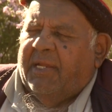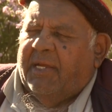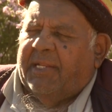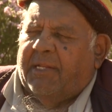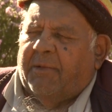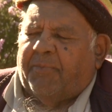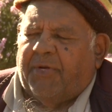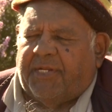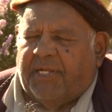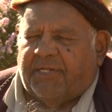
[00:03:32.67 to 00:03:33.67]
under the
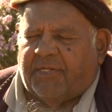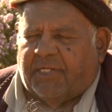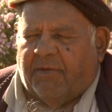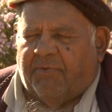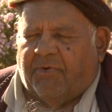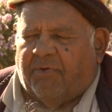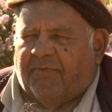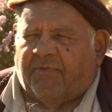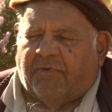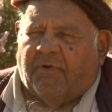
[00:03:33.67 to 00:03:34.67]
pretense that they was
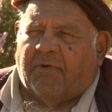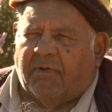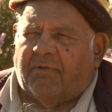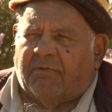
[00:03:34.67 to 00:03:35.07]
looking for grog.